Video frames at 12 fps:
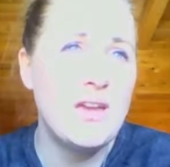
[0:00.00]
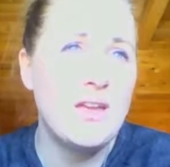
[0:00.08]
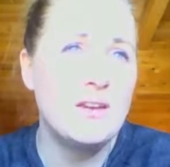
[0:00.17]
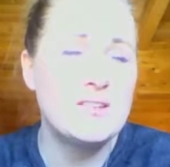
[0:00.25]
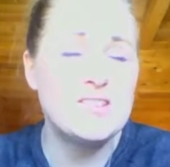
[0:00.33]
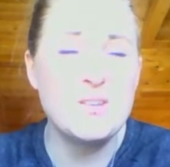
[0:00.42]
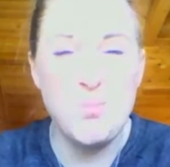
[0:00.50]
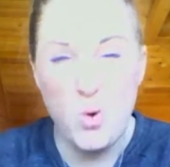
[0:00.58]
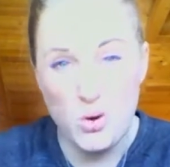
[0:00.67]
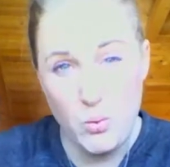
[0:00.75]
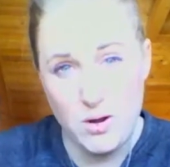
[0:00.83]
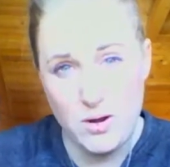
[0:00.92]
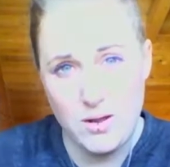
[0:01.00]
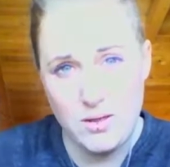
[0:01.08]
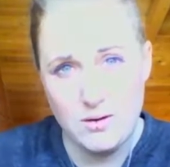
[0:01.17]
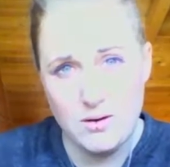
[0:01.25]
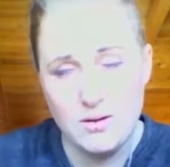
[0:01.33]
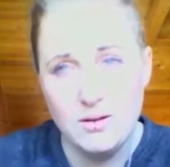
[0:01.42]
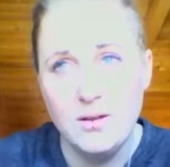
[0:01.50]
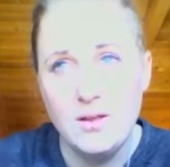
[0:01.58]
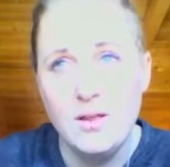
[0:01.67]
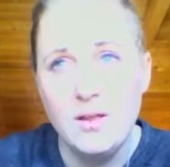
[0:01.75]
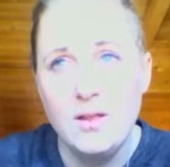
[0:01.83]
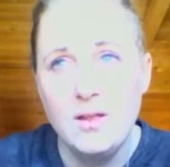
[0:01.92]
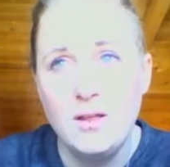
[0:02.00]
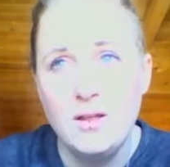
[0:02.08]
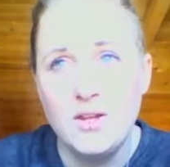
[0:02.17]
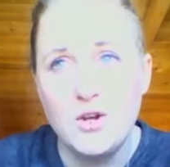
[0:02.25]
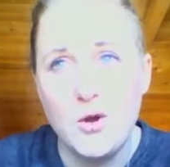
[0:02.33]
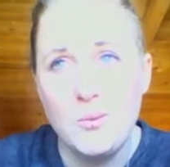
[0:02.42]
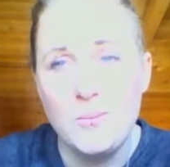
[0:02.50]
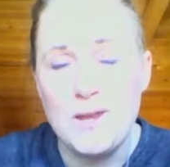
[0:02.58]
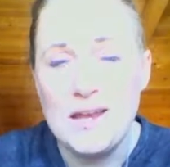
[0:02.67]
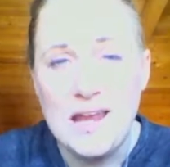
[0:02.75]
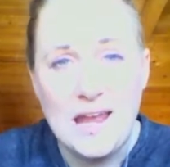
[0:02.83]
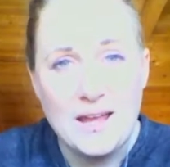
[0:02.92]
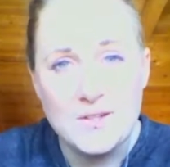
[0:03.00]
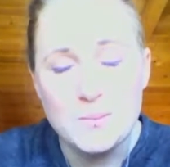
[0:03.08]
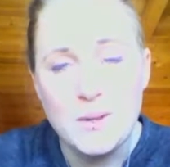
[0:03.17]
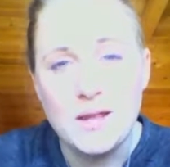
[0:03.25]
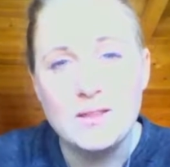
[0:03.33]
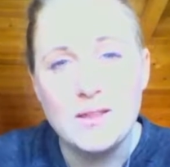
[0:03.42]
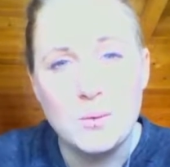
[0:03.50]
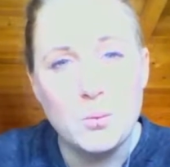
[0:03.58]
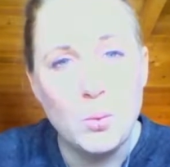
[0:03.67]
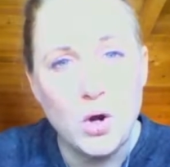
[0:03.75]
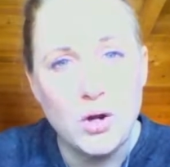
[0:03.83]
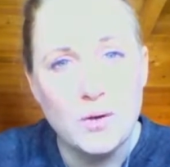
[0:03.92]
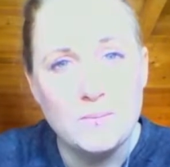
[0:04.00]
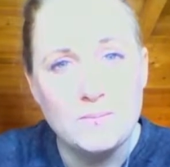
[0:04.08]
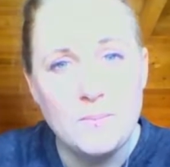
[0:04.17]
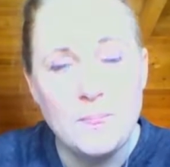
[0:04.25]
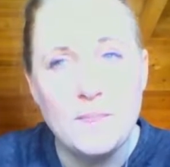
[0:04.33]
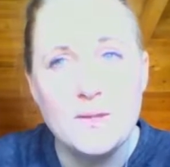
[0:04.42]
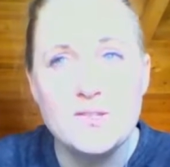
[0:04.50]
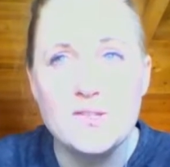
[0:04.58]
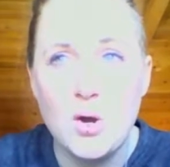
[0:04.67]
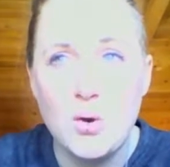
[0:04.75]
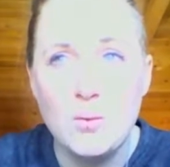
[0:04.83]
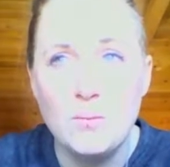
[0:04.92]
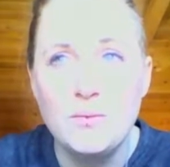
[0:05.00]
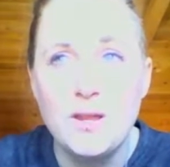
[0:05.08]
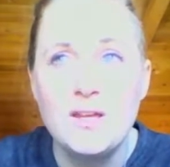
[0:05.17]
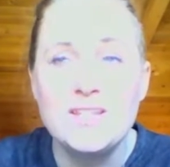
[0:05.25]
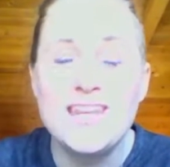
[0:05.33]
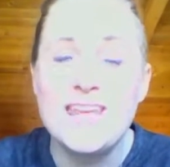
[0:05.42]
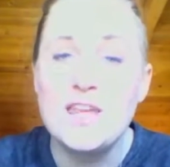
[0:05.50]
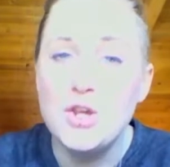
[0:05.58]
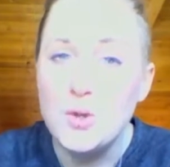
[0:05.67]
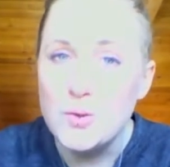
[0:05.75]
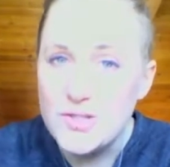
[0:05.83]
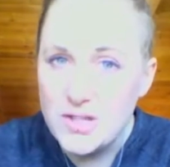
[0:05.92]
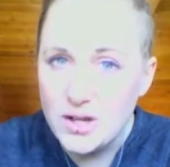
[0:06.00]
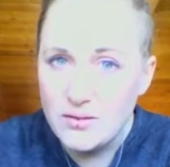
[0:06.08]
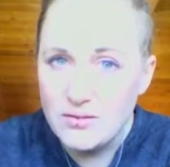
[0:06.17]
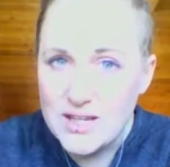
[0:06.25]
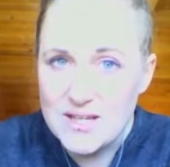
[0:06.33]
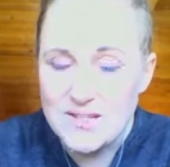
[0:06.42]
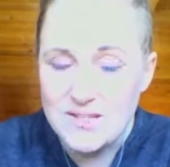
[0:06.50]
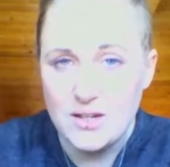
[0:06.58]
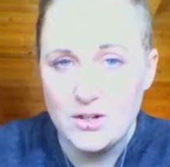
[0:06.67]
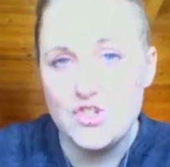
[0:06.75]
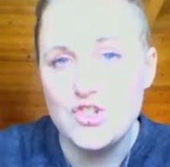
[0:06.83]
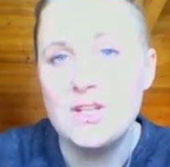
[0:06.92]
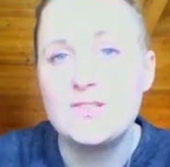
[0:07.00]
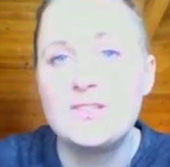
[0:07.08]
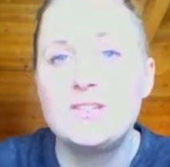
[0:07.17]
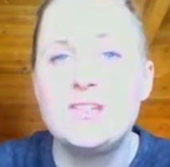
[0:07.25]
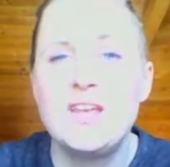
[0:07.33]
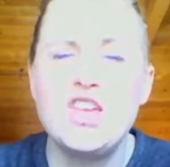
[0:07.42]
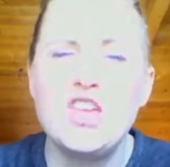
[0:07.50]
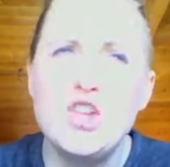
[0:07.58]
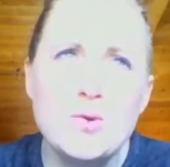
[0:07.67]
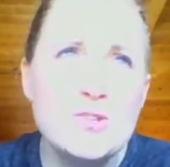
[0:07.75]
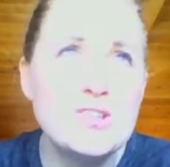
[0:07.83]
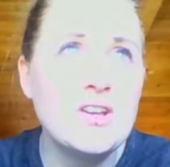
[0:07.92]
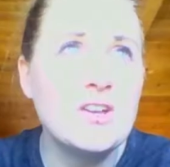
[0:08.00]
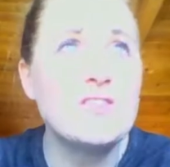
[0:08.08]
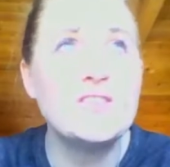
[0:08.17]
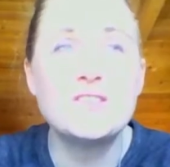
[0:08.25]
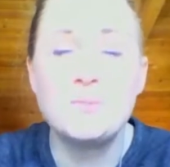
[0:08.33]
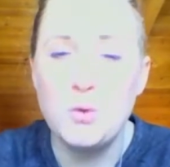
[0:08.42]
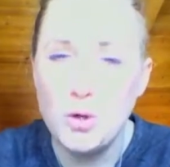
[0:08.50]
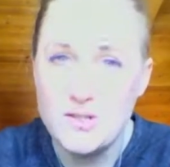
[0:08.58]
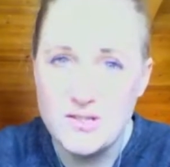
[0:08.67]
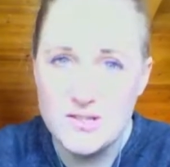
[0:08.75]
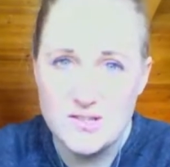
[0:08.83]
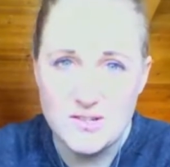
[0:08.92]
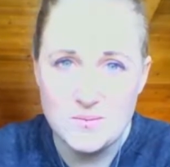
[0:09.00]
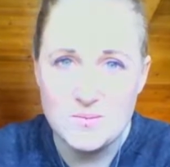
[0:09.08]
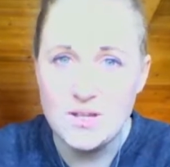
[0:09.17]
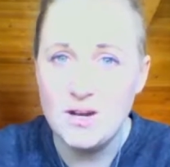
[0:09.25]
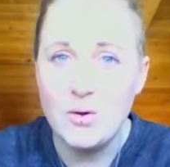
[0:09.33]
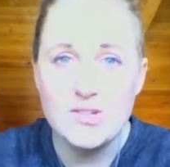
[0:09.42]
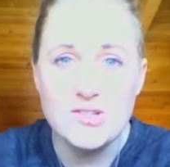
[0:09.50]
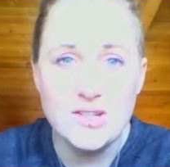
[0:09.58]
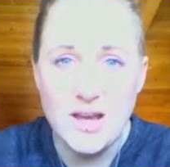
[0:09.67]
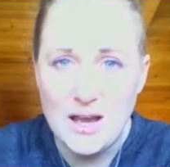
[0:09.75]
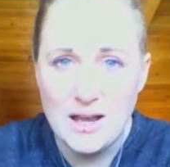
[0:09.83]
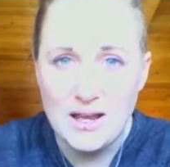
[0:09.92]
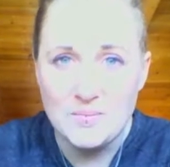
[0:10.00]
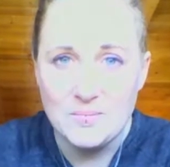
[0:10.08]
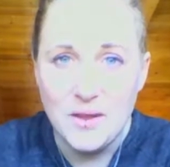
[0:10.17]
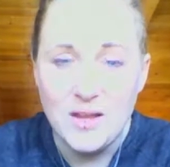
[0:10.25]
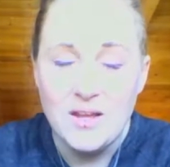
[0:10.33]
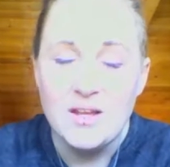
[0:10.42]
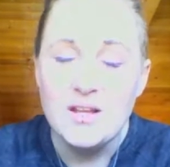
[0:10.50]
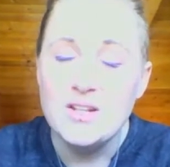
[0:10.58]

we can support one another. You know, many hands make light work. So take use of these energies. Take use of these support systems in our sky.